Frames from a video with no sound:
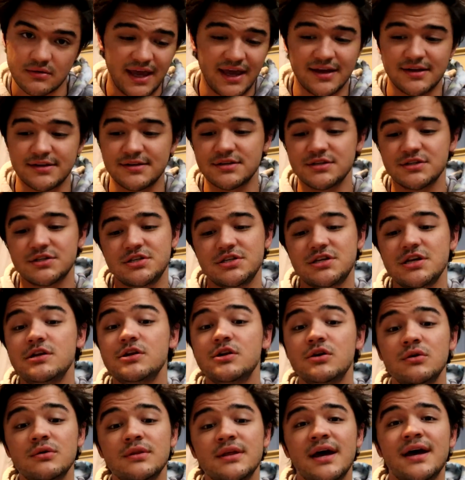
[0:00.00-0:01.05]
And she
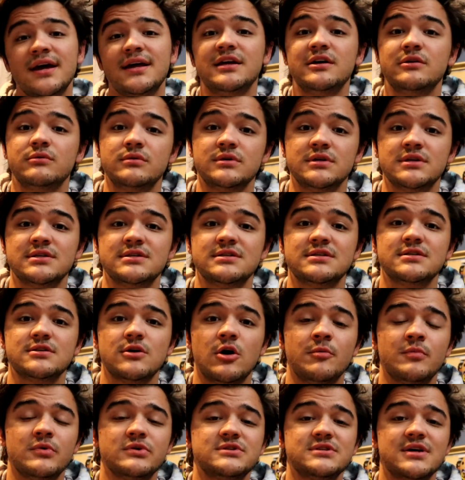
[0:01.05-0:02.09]
knew that it was
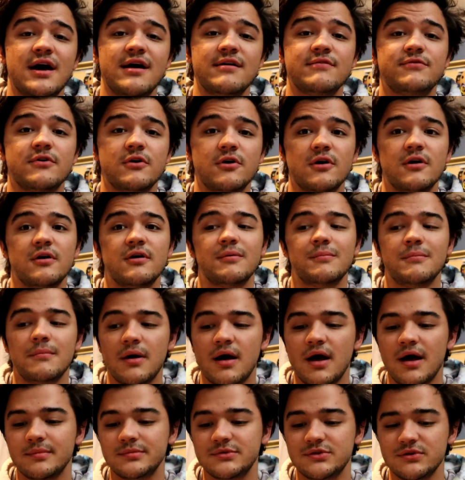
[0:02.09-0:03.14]
almost time for her
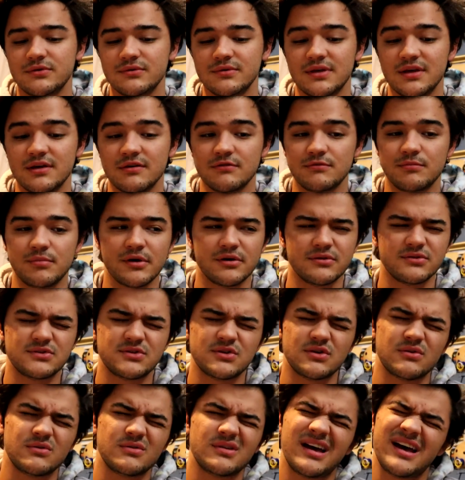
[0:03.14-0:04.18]
mom to give birth,
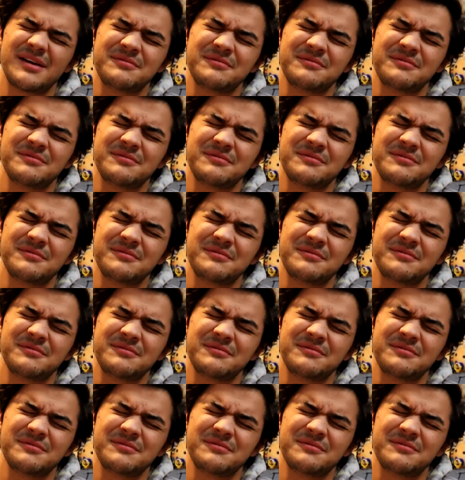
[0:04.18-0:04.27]
so,